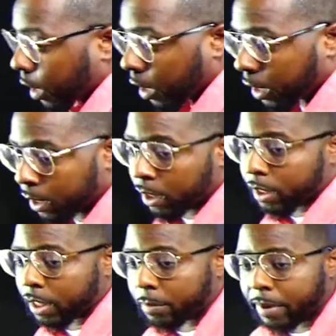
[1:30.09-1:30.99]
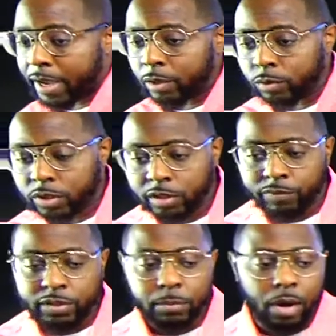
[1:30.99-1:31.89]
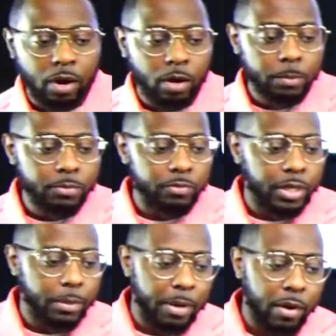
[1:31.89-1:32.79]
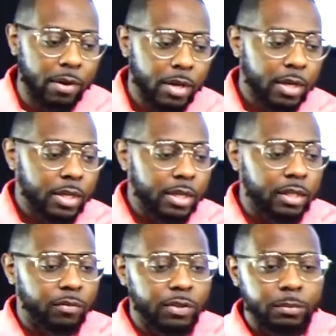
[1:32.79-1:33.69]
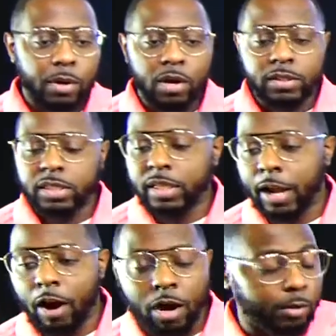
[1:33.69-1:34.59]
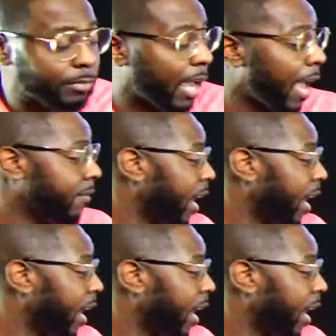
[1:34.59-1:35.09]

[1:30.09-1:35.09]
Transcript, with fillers: uh, he looked at the man who was looking for some alms. We read about he looking for some alms. He was like, alms I have